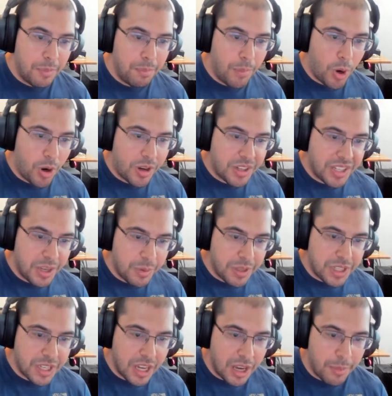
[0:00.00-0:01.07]
Mark
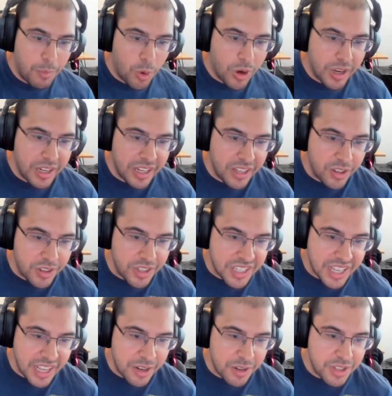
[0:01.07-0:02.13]
sequence, Morgan Hill to
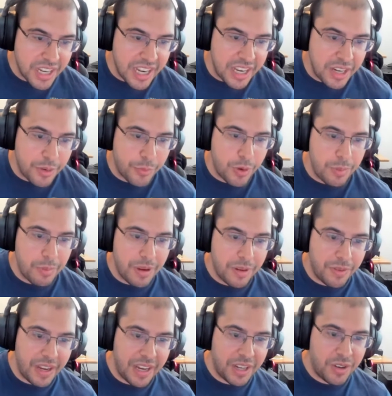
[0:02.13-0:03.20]
San Jose to
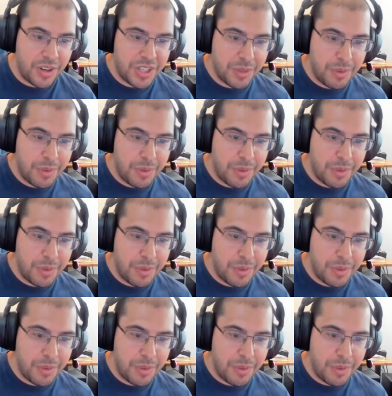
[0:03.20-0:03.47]
Fremont Factory.